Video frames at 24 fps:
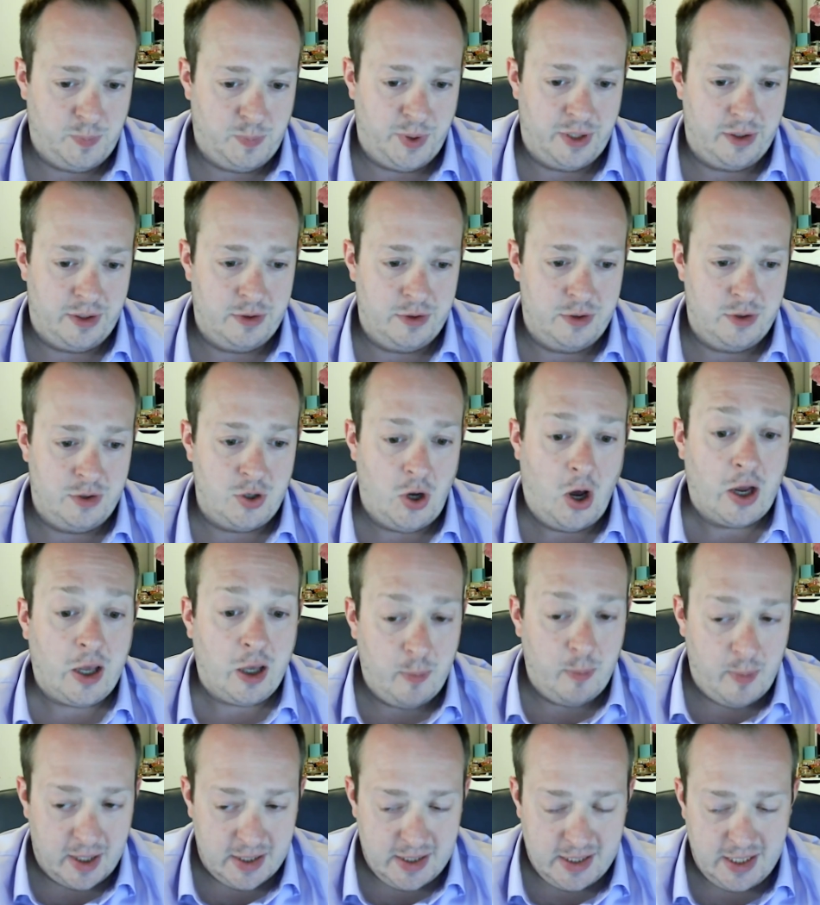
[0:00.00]
But
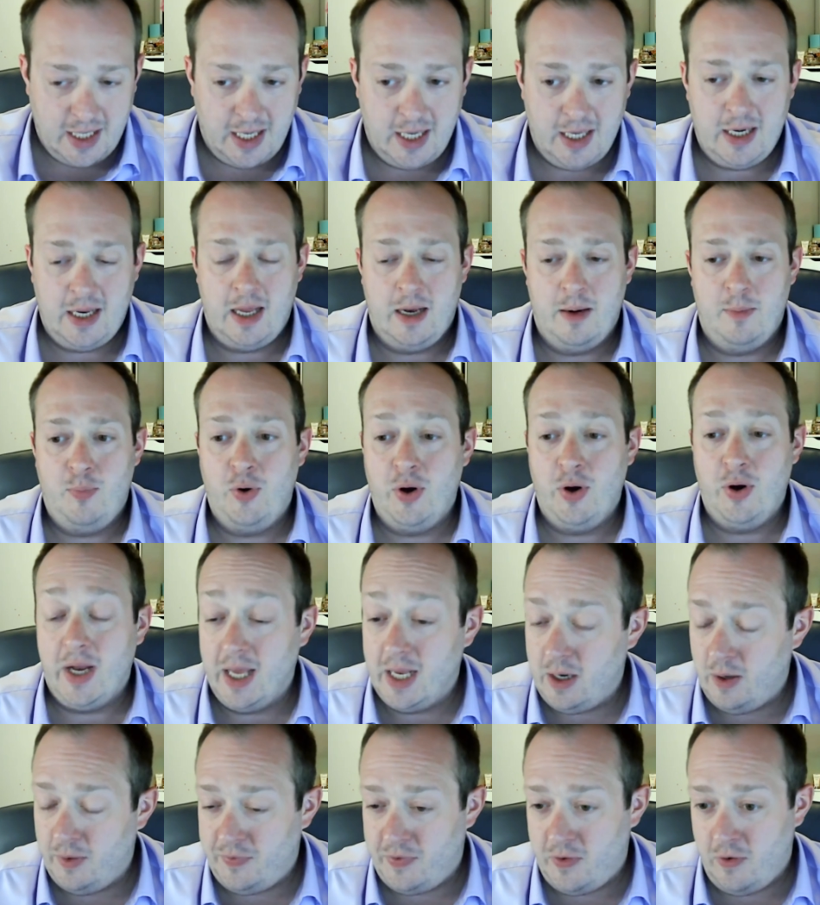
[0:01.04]
documenting it and
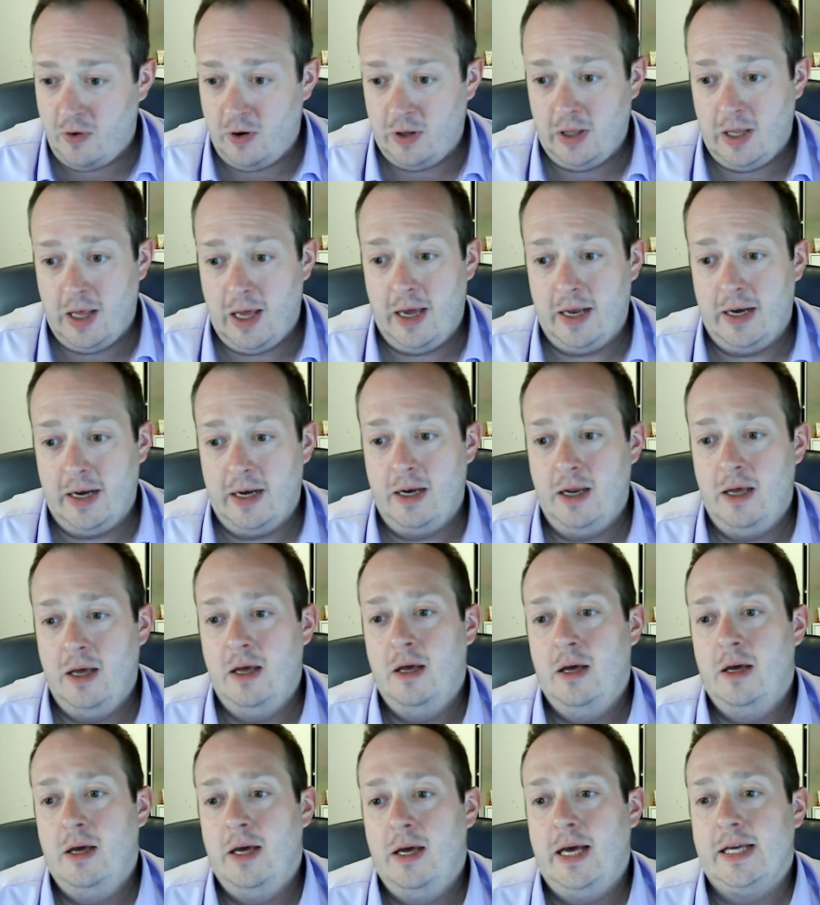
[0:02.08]
putting it out there online
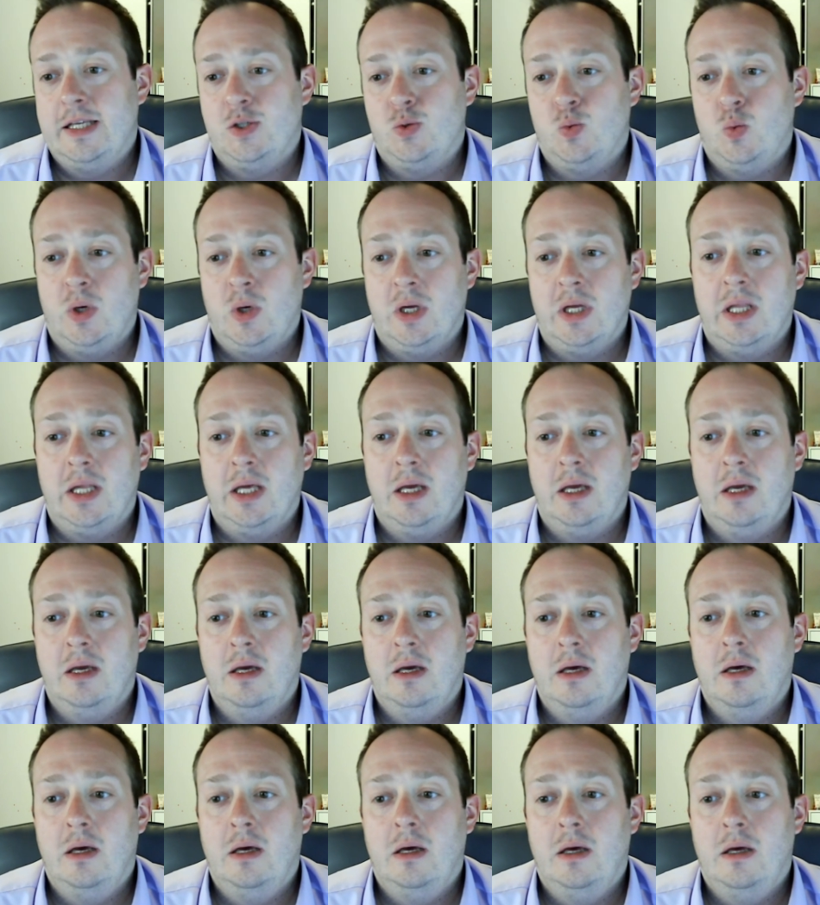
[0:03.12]
has
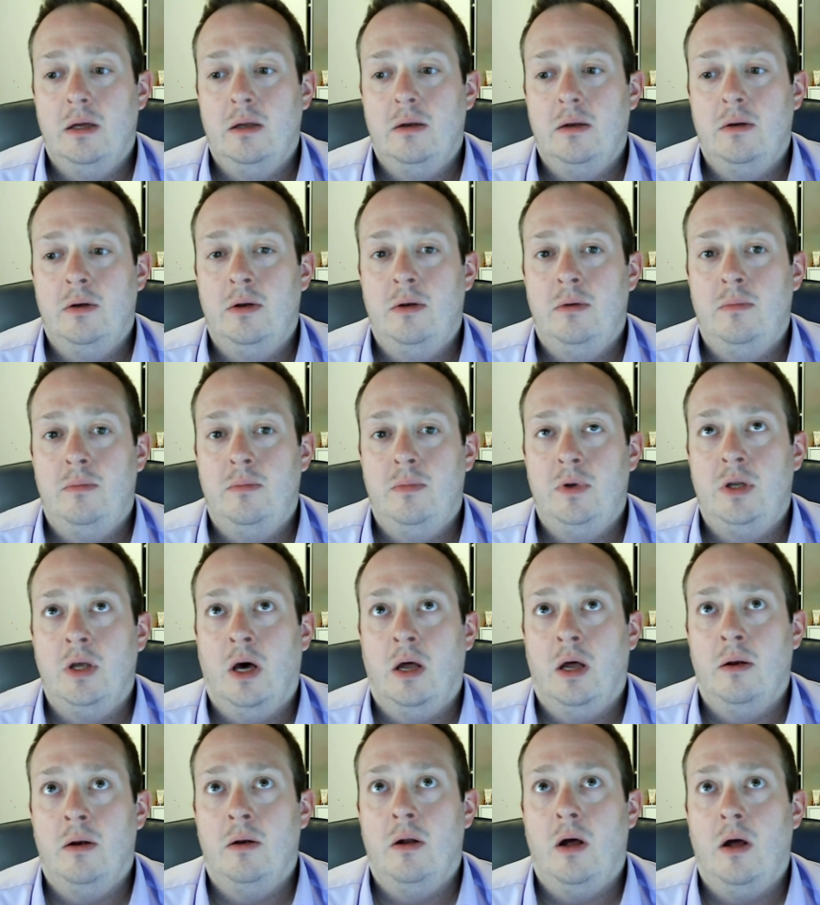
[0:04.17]
really
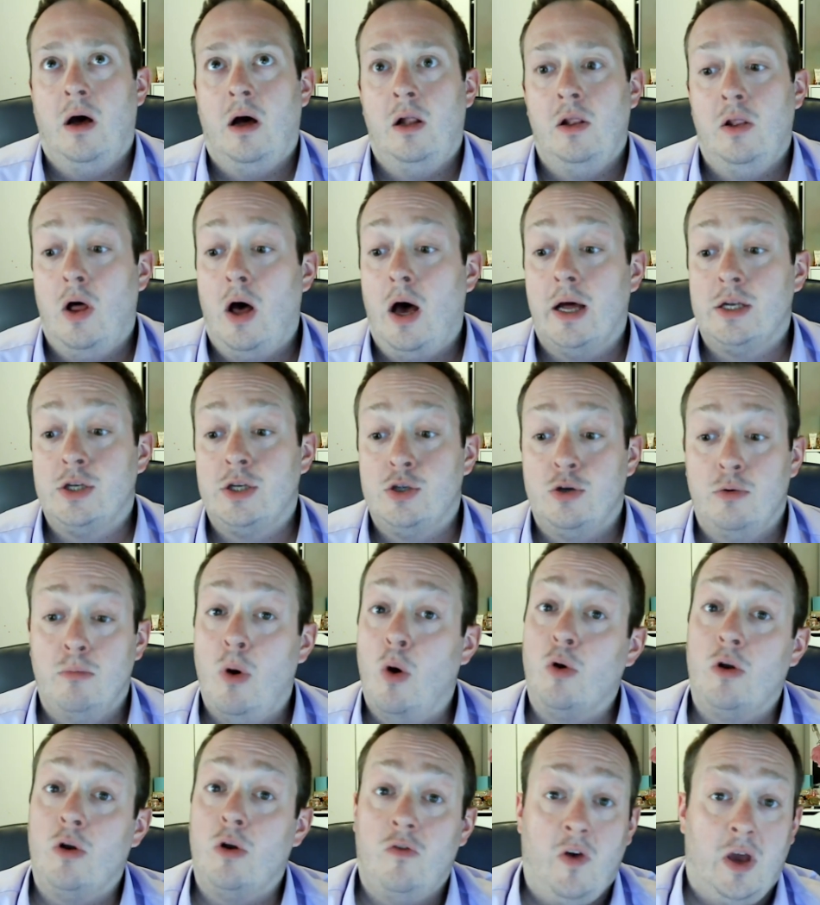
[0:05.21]
done a lot to
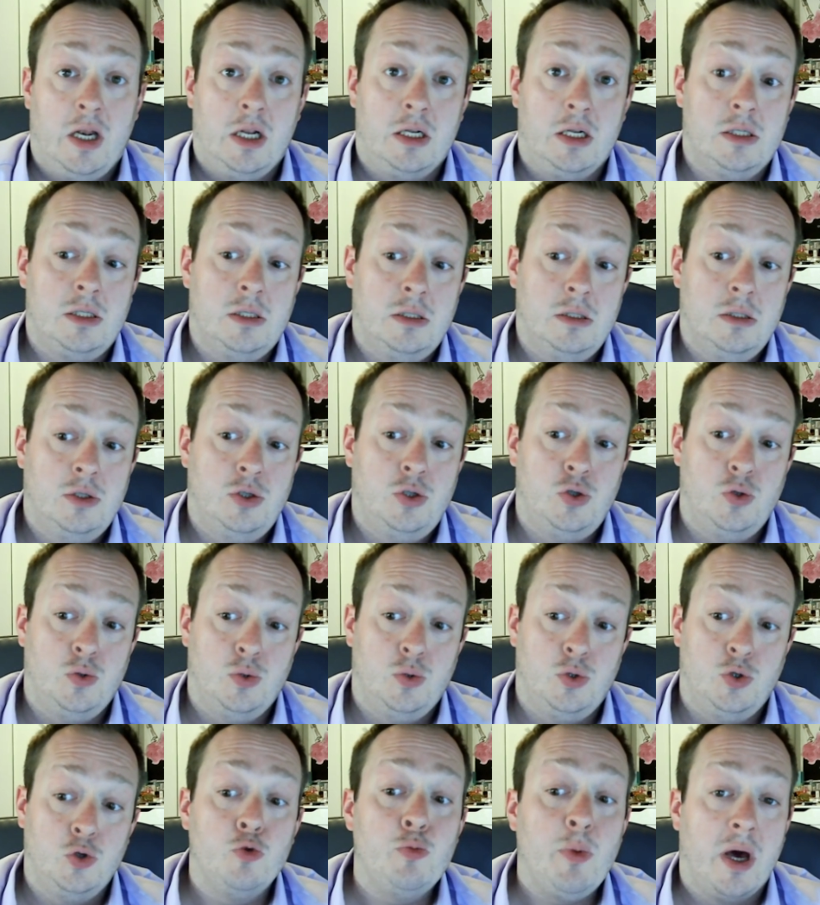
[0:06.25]
motivate us
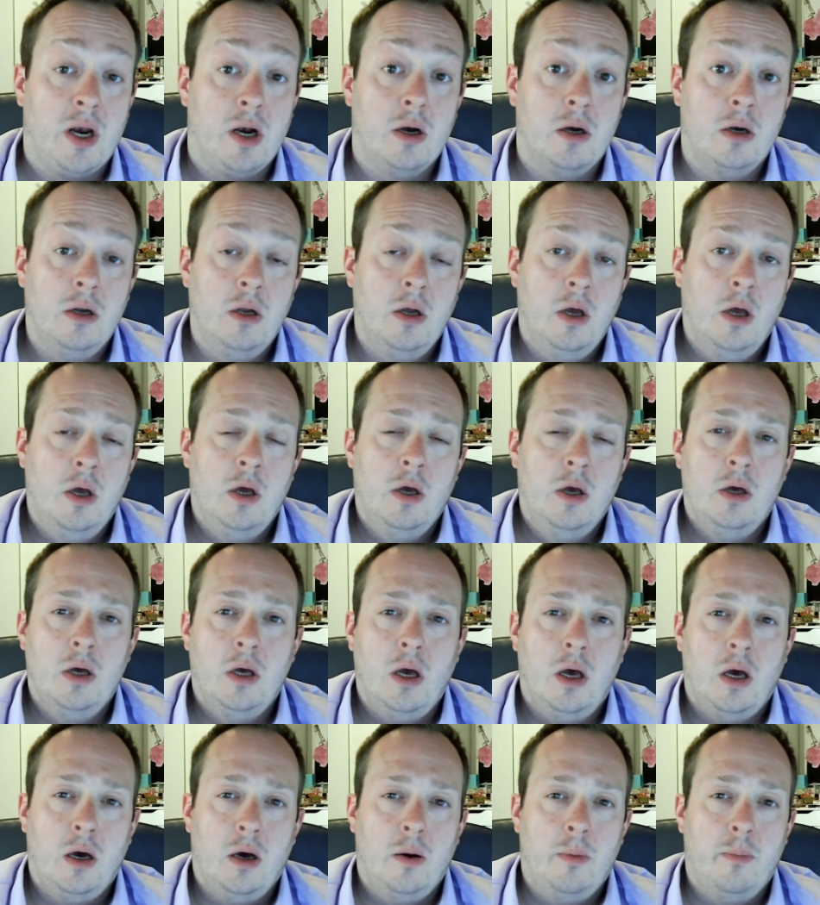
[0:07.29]
to do better.
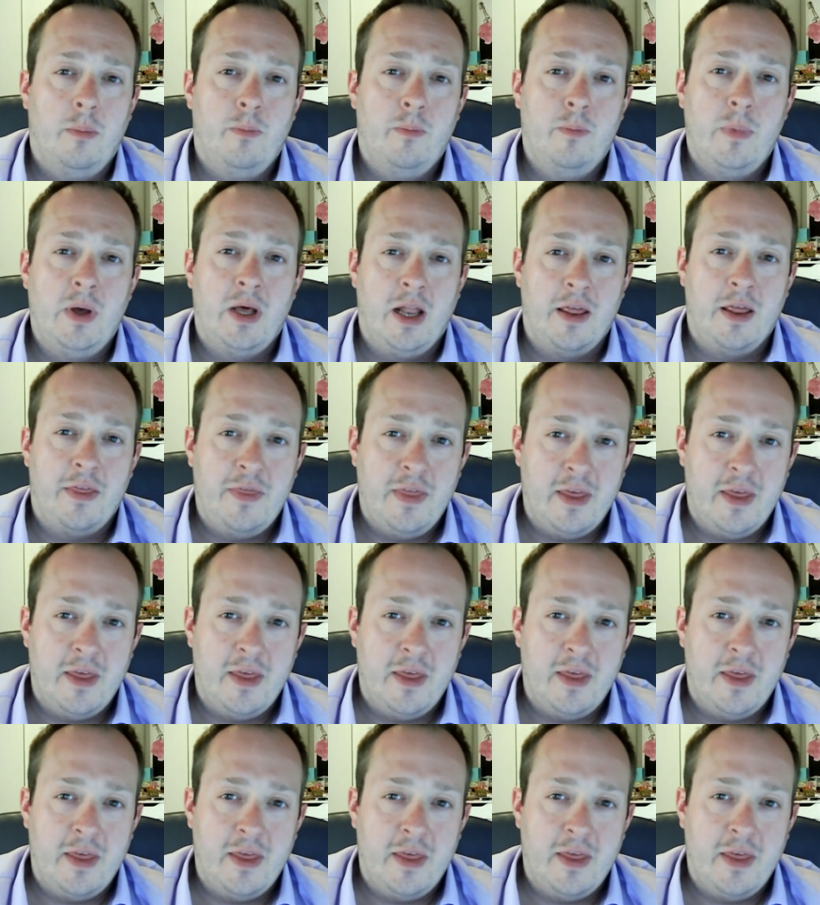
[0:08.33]
And I